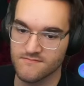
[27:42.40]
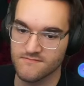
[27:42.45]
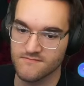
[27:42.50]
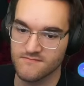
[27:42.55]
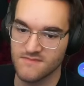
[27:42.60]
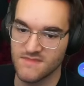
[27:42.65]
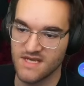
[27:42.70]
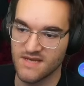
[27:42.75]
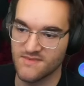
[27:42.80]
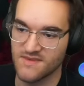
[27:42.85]

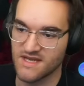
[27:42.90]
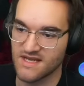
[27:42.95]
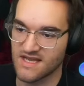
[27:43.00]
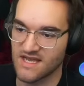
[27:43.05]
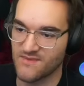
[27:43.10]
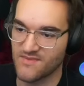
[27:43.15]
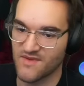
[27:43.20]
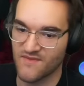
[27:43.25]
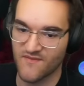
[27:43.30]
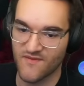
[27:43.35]
Yep, that
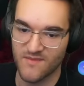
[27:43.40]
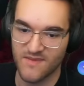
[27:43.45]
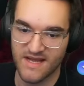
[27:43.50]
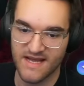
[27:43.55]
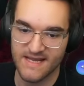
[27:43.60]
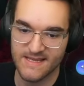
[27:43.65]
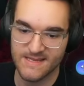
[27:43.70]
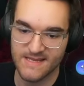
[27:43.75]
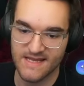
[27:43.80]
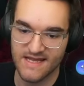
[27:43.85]
kept them from
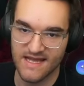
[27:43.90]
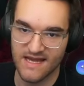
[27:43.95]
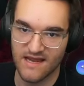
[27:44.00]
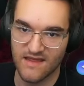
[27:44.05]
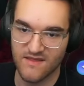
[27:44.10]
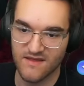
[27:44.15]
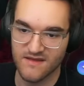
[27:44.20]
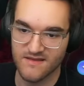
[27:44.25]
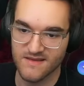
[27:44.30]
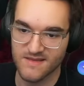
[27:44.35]
casting
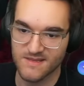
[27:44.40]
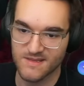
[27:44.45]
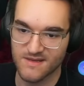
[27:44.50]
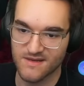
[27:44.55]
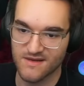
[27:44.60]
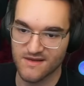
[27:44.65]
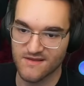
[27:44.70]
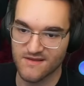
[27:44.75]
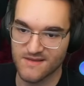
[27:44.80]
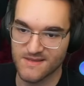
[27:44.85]
anything this
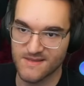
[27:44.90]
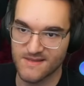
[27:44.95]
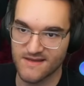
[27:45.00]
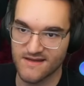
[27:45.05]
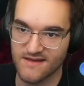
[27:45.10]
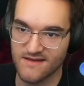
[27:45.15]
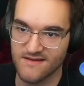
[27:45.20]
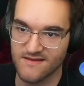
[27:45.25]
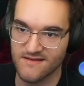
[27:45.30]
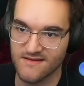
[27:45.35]
turn, it looks
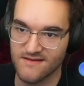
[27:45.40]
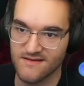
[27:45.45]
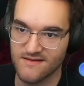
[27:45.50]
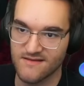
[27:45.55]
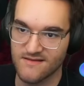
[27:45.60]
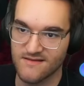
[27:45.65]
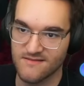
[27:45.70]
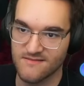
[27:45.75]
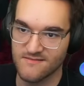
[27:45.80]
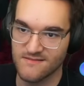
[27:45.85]
like.
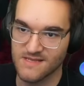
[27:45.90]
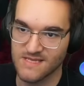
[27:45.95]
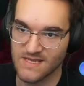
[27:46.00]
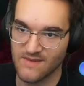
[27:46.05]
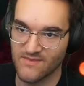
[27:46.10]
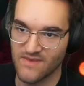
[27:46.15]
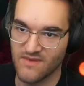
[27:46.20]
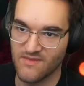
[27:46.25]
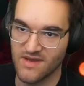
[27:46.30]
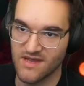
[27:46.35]

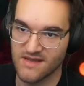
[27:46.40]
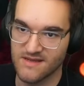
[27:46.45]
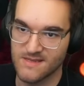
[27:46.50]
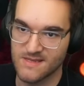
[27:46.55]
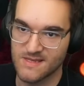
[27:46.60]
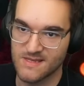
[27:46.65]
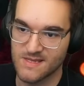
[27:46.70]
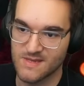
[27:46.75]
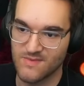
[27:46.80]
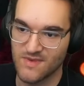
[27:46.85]
Except maybe
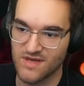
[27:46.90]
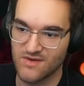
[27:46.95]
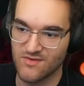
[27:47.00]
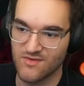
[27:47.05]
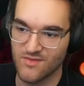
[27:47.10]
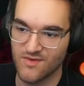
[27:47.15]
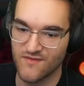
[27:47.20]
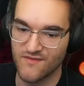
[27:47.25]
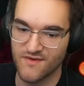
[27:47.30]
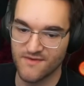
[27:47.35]
instant speed
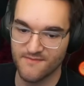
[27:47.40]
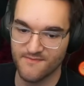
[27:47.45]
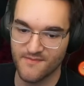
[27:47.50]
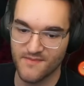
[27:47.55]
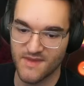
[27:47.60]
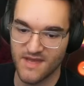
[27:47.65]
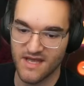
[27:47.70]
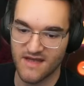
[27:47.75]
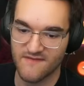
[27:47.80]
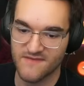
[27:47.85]
removal.
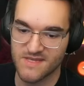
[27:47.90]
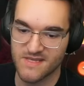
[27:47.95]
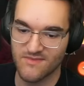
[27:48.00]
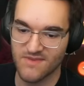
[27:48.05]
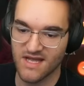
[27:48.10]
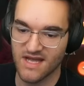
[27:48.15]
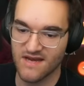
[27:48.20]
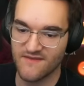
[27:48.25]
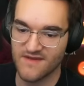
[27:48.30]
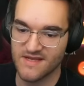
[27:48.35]
They have some
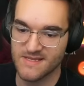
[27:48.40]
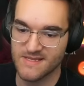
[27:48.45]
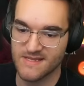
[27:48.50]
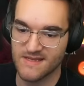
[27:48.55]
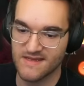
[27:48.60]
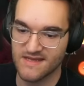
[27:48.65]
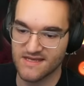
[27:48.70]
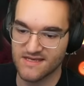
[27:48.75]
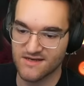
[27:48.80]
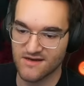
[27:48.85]
kind of
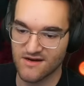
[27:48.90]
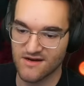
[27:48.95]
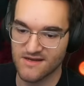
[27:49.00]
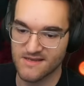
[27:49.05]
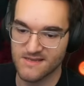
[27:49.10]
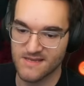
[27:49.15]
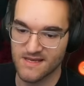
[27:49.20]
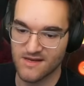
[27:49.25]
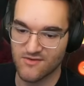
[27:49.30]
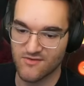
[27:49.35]
instant that
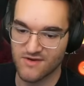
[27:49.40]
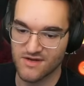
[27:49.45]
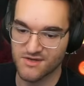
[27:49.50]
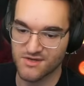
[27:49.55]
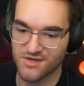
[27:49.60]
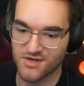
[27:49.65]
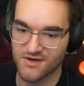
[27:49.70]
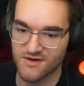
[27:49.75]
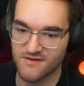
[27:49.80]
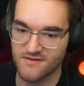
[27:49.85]
targets a
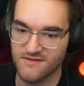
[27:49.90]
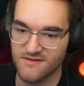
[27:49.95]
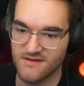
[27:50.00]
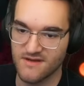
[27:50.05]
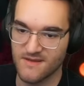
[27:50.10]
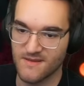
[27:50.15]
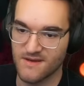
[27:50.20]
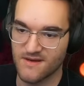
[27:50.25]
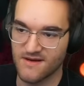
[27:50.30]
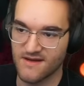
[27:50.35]
creature
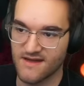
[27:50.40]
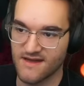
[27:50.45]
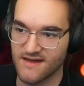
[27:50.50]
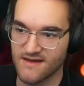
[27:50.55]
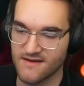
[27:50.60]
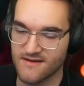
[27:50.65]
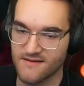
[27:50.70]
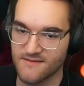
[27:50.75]
in their hand.